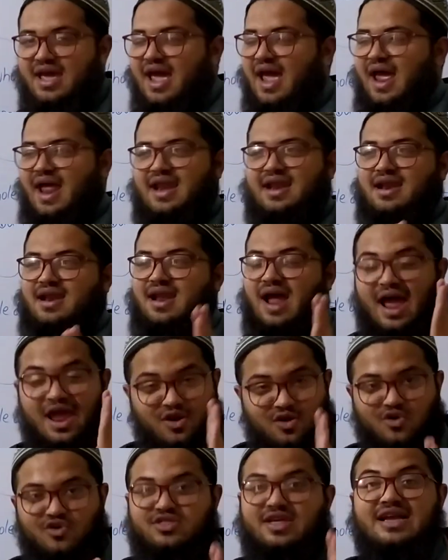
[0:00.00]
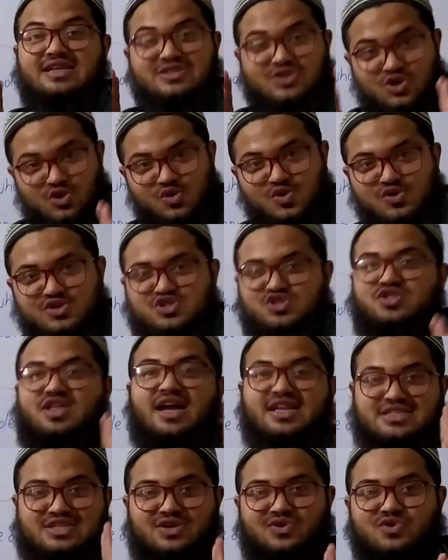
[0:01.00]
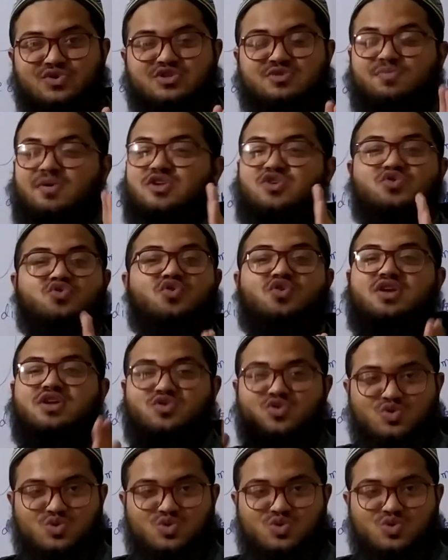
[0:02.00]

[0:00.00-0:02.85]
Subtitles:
and I know that's huge, but you don't need